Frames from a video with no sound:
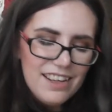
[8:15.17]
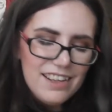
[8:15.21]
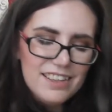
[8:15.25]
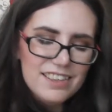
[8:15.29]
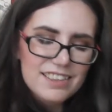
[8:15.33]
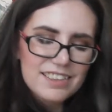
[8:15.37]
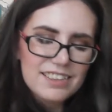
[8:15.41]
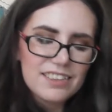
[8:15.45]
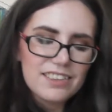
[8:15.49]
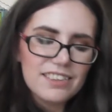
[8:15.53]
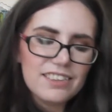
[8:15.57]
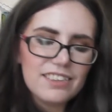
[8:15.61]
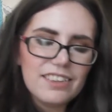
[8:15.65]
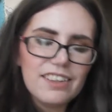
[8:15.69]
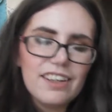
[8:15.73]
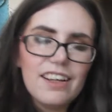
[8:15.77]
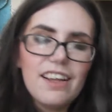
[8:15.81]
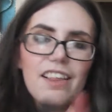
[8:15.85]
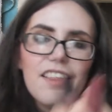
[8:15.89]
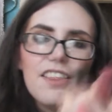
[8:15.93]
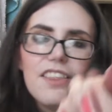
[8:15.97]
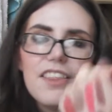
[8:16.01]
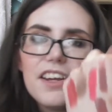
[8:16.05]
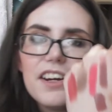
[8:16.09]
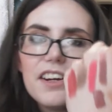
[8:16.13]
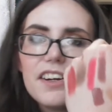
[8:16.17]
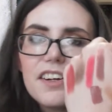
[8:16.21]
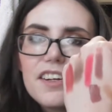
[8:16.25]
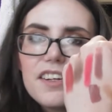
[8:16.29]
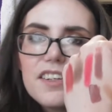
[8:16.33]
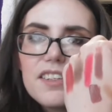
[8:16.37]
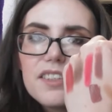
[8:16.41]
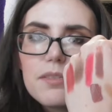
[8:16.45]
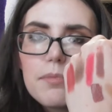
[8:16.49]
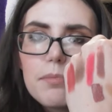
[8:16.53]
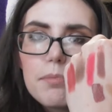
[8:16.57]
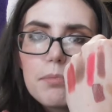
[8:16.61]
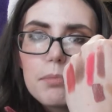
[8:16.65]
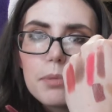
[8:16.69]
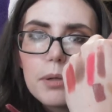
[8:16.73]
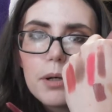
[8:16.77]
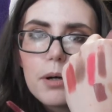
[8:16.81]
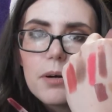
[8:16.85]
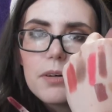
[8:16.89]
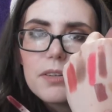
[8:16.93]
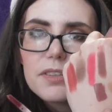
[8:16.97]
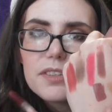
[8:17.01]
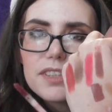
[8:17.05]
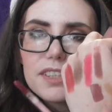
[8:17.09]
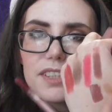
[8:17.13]
So there is
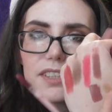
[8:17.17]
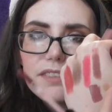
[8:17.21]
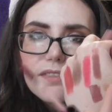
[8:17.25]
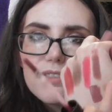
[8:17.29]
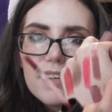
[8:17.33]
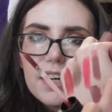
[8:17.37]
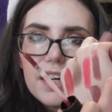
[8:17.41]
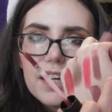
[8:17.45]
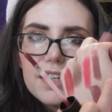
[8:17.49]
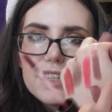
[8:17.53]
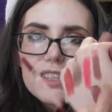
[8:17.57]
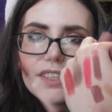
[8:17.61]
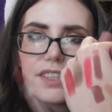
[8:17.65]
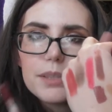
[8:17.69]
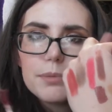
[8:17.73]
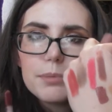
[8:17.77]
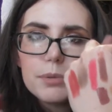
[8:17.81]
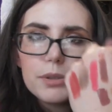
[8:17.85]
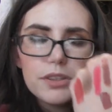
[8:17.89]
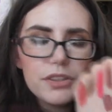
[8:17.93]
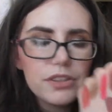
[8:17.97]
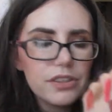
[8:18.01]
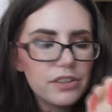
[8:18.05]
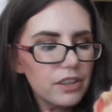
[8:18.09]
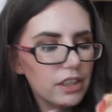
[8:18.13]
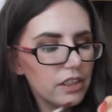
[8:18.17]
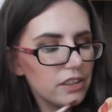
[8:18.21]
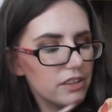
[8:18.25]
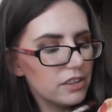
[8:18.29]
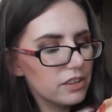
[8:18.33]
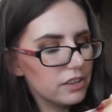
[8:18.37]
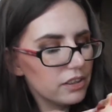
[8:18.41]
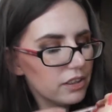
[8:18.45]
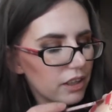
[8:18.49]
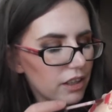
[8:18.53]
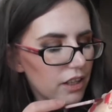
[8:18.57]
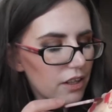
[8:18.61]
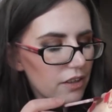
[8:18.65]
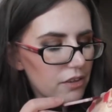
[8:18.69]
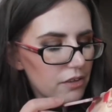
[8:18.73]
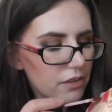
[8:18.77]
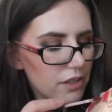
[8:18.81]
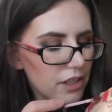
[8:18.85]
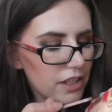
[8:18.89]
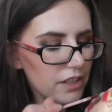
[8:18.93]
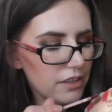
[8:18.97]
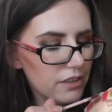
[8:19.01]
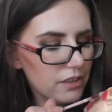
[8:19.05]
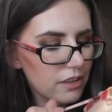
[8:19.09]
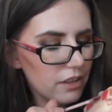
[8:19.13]
Boss. It's very similar to
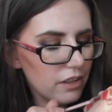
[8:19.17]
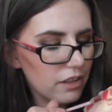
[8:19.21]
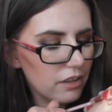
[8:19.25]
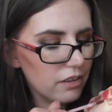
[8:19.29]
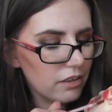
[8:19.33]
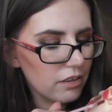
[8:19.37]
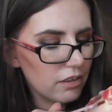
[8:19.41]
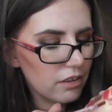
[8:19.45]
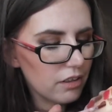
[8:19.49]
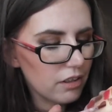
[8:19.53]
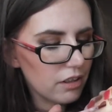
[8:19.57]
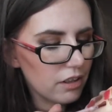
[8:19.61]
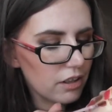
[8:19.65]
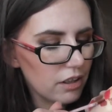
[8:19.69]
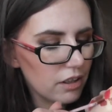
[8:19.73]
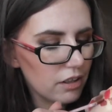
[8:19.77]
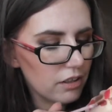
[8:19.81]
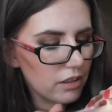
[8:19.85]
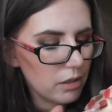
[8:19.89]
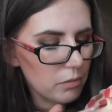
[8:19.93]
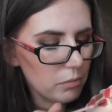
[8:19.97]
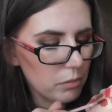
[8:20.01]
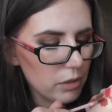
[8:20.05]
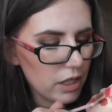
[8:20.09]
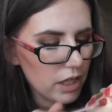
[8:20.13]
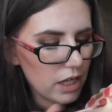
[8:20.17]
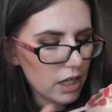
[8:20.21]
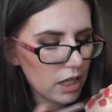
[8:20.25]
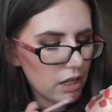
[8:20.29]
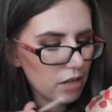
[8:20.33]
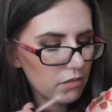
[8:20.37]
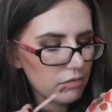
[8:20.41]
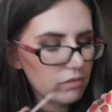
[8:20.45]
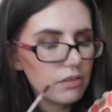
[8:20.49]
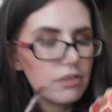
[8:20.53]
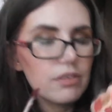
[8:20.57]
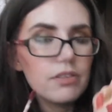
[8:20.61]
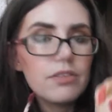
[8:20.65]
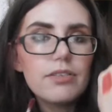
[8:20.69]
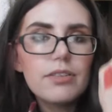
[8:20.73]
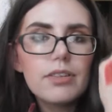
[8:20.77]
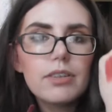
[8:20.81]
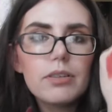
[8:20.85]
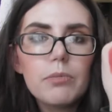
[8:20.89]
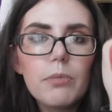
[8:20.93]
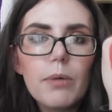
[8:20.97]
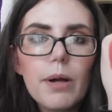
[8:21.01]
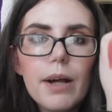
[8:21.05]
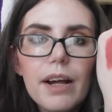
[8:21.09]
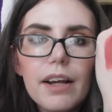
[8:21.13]
1993, isn't it? And then we have
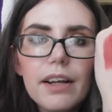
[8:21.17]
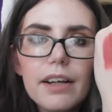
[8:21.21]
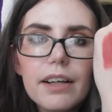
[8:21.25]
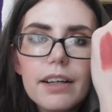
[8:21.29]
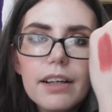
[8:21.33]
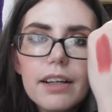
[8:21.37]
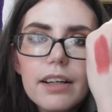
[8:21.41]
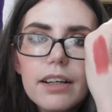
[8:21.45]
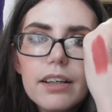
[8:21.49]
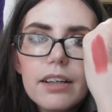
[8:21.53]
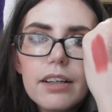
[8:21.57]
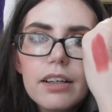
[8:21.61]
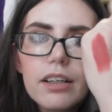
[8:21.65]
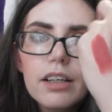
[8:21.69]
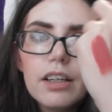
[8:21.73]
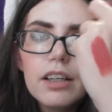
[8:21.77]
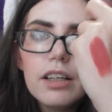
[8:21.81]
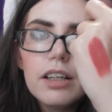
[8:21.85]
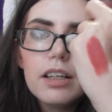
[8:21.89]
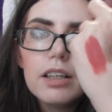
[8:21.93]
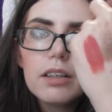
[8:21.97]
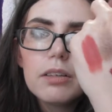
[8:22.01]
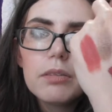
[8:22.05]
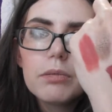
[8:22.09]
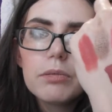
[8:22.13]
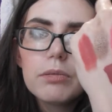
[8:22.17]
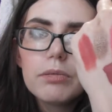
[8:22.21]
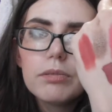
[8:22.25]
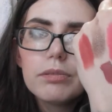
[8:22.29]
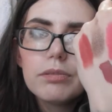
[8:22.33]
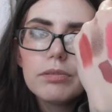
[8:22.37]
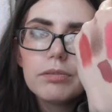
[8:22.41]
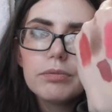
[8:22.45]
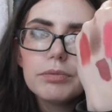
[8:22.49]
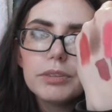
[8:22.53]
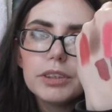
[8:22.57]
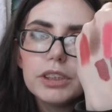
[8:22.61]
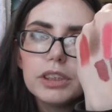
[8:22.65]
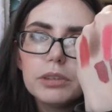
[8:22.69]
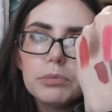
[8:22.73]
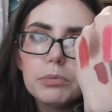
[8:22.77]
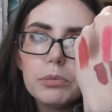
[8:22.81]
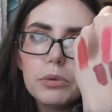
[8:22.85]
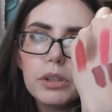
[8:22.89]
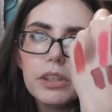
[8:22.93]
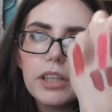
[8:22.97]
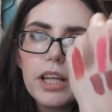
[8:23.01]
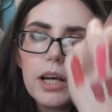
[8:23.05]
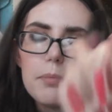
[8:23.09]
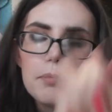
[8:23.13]
Swank, which is
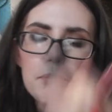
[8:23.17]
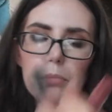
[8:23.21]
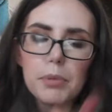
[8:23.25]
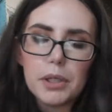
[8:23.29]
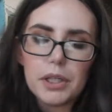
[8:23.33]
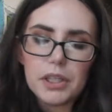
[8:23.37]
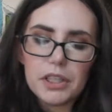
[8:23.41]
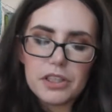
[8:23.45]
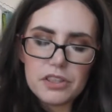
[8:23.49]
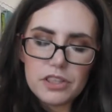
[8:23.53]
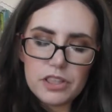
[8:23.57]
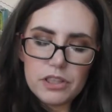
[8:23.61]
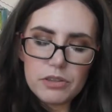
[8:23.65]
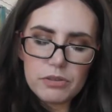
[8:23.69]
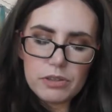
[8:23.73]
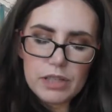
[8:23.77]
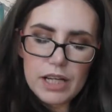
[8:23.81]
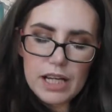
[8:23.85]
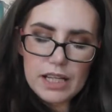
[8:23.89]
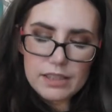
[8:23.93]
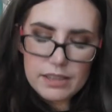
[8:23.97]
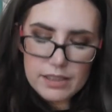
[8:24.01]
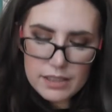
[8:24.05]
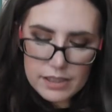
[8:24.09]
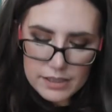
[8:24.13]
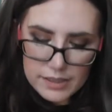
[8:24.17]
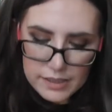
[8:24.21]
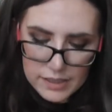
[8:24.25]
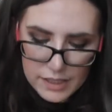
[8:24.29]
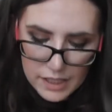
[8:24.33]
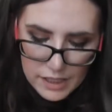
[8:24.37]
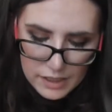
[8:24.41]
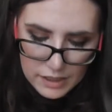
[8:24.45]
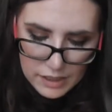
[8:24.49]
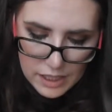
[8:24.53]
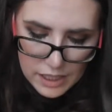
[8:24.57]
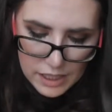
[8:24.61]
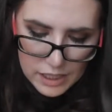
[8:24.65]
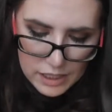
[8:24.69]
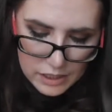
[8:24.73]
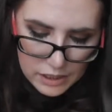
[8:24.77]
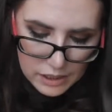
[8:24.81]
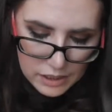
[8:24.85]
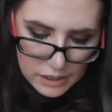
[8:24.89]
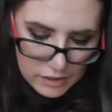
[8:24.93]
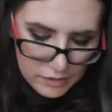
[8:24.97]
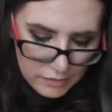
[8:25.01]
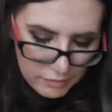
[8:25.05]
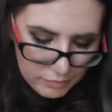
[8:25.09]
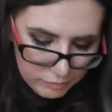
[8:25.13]
more that burgundy redness that I
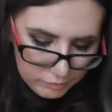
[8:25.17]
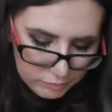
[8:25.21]
like.